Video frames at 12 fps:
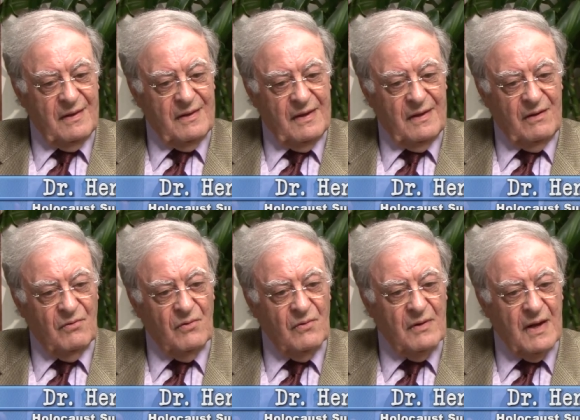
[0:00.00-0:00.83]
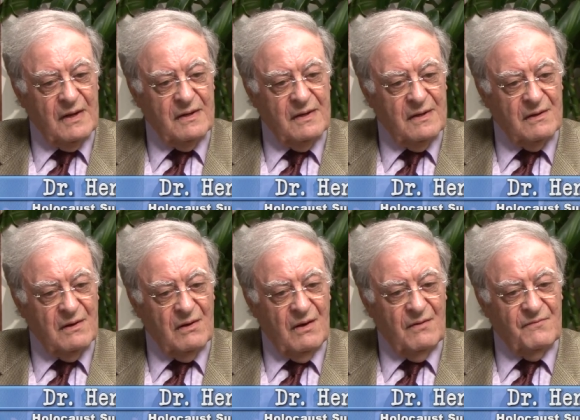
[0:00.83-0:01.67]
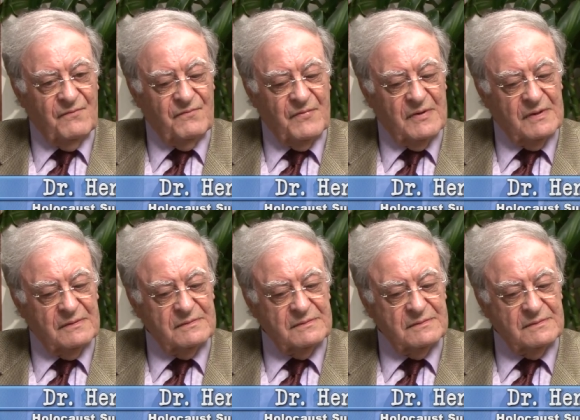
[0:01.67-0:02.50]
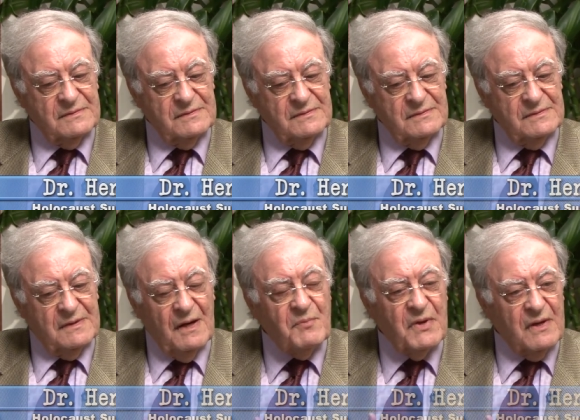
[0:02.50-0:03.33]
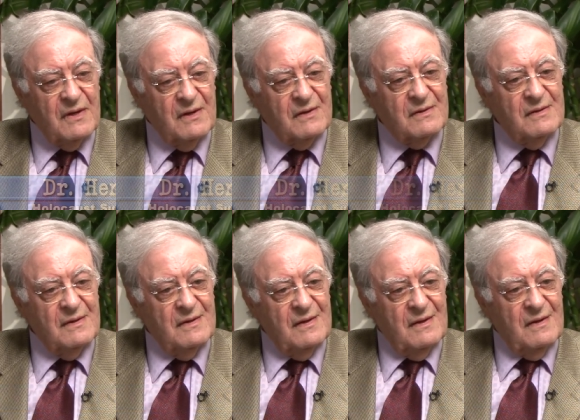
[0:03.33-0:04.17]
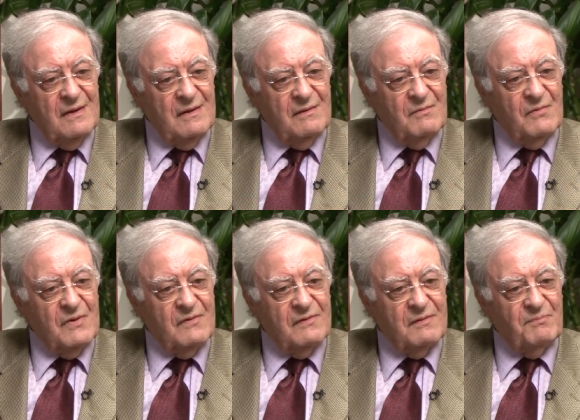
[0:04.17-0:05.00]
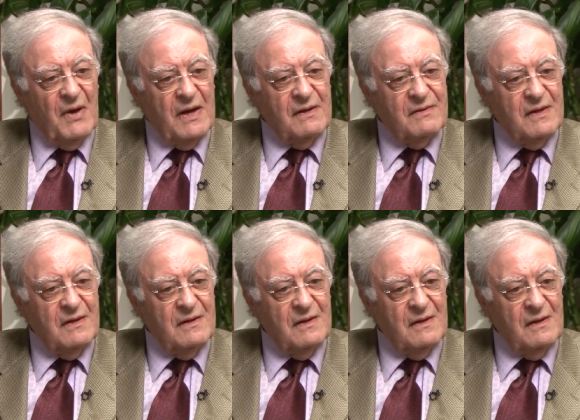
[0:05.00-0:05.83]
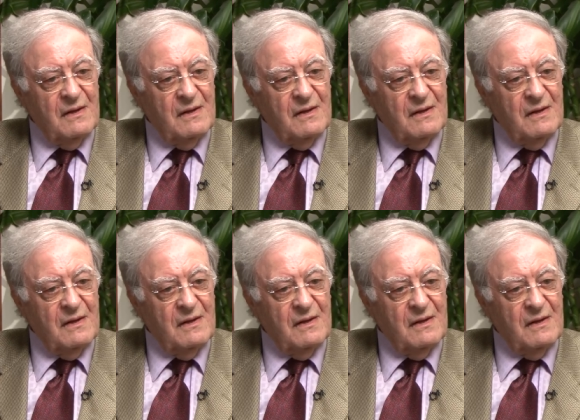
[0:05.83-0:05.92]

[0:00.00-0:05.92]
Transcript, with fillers: The whole idea of uh, coming here was by the